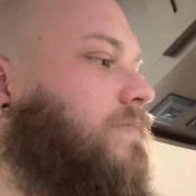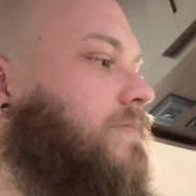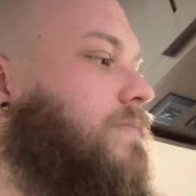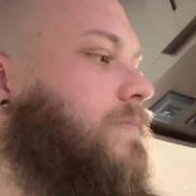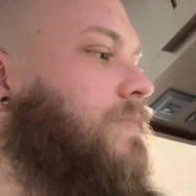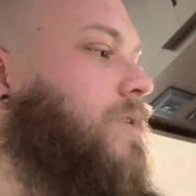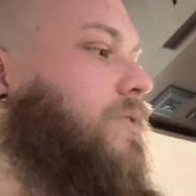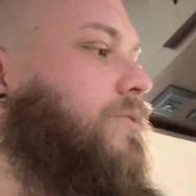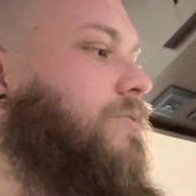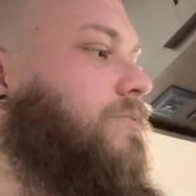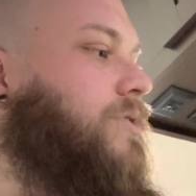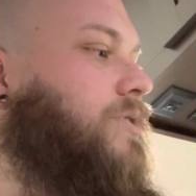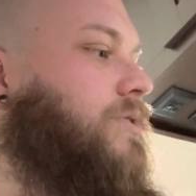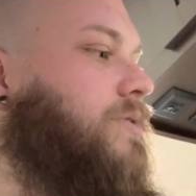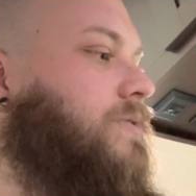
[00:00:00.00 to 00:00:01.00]
middle of the
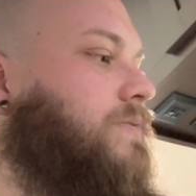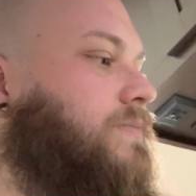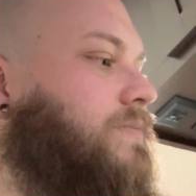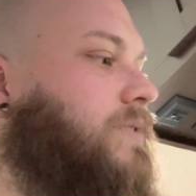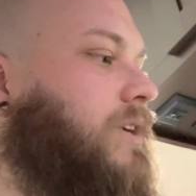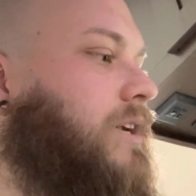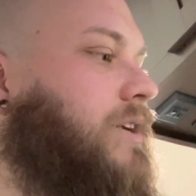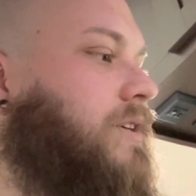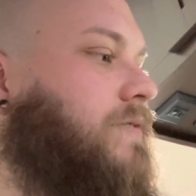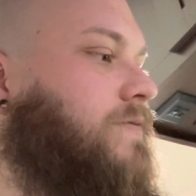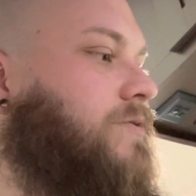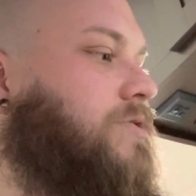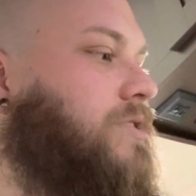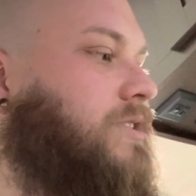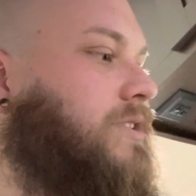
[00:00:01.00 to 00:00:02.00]
road
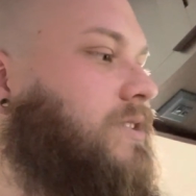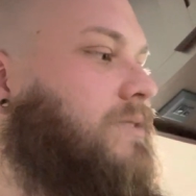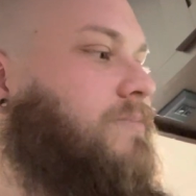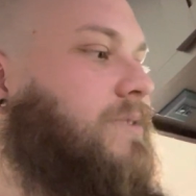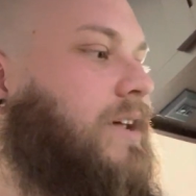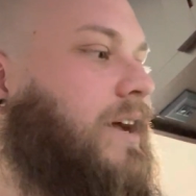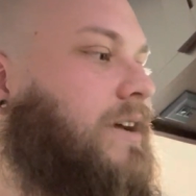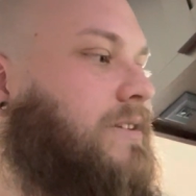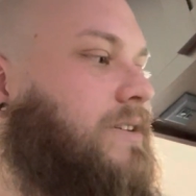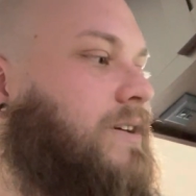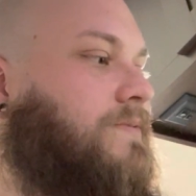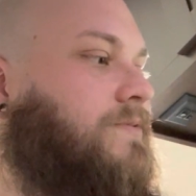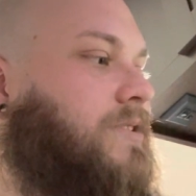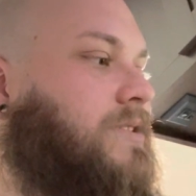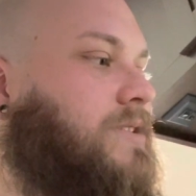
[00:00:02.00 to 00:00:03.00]
Virginia, that I can
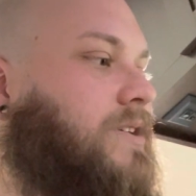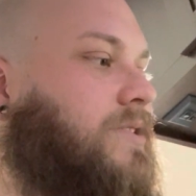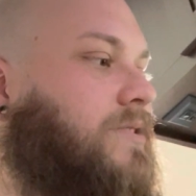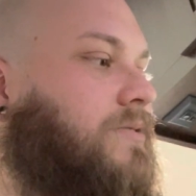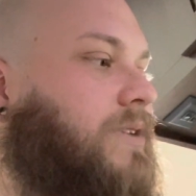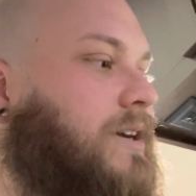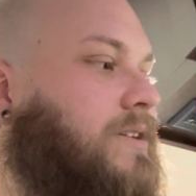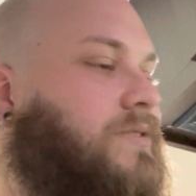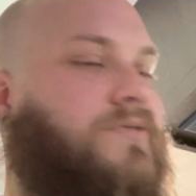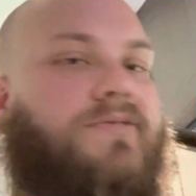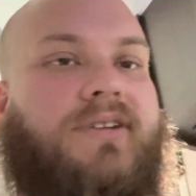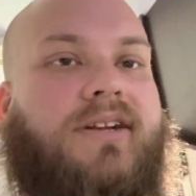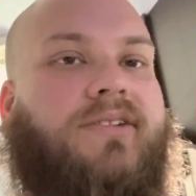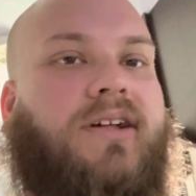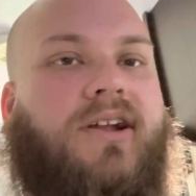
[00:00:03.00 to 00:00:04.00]
definitely tell. Like, there's
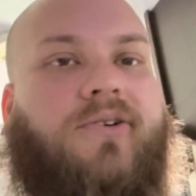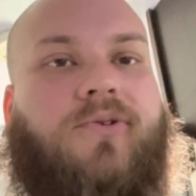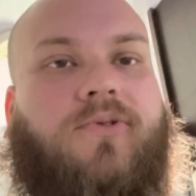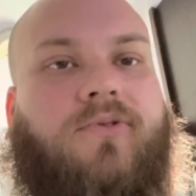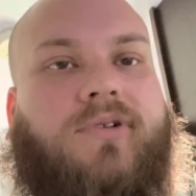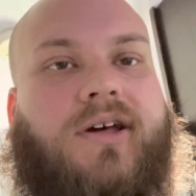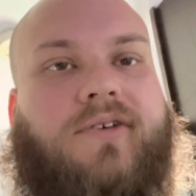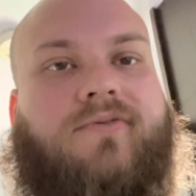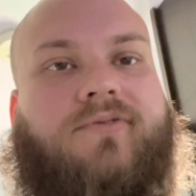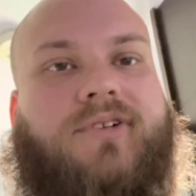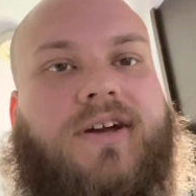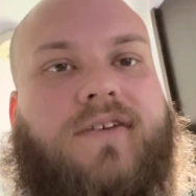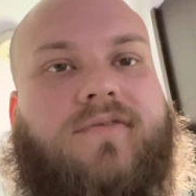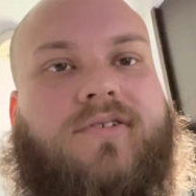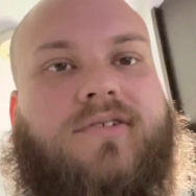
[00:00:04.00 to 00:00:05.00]
not a whole lot of
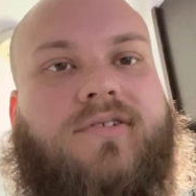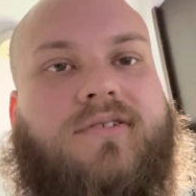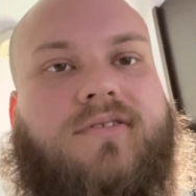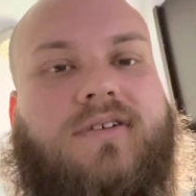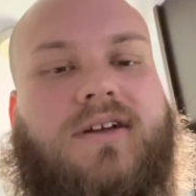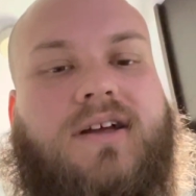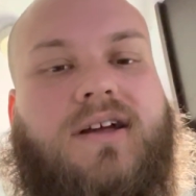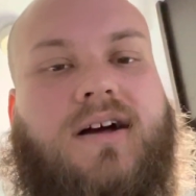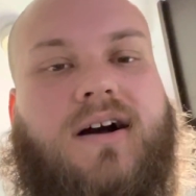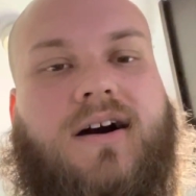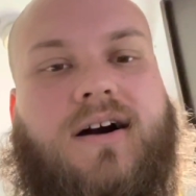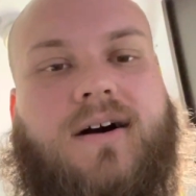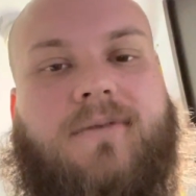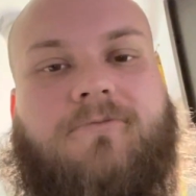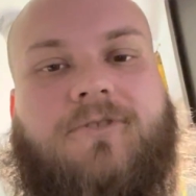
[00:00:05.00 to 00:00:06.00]
flavor.
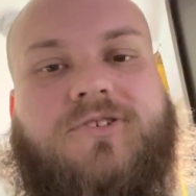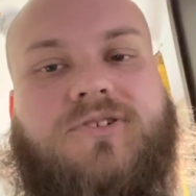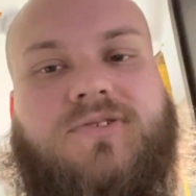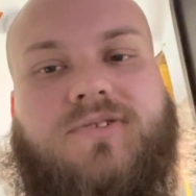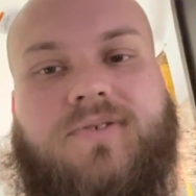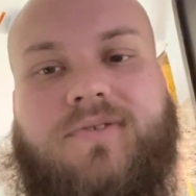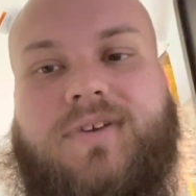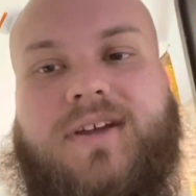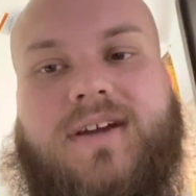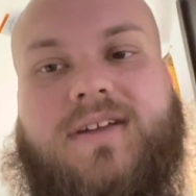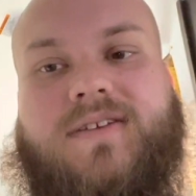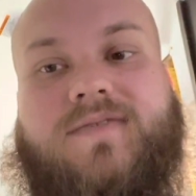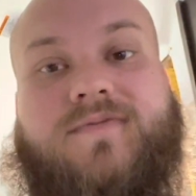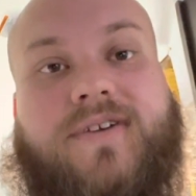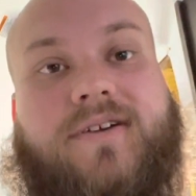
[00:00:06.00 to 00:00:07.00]
What you do get
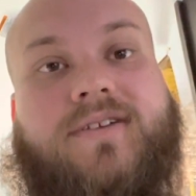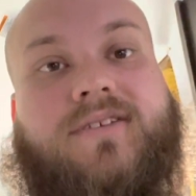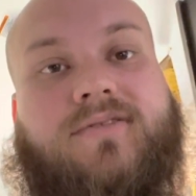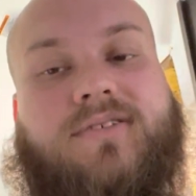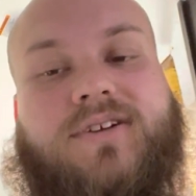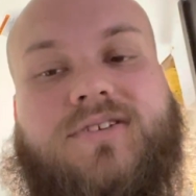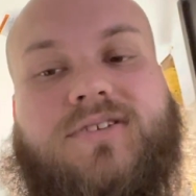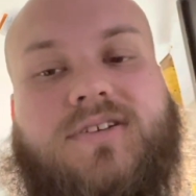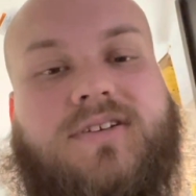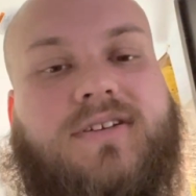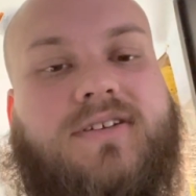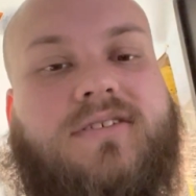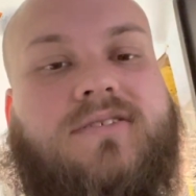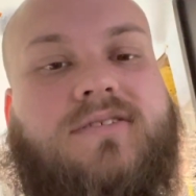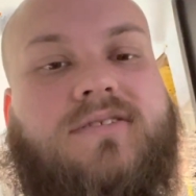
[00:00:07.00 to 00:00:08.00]
is very
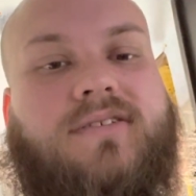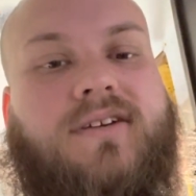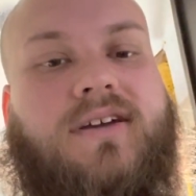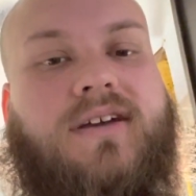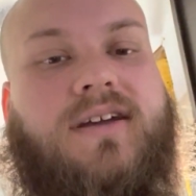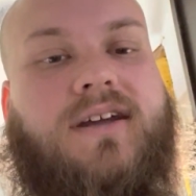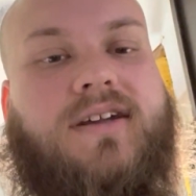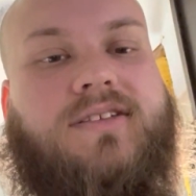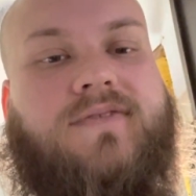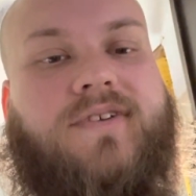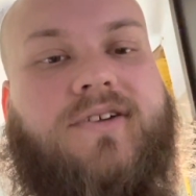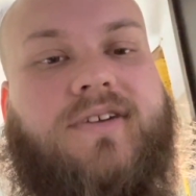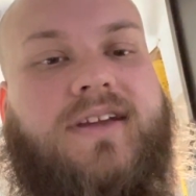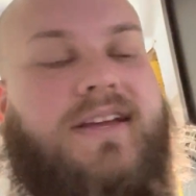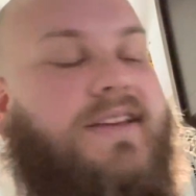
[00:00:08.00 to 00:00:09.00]
delicious. It's a
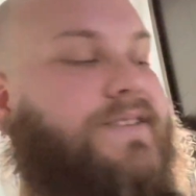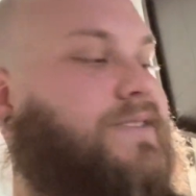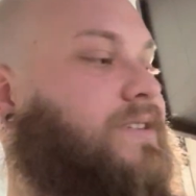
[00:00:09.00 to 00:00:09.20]
very easy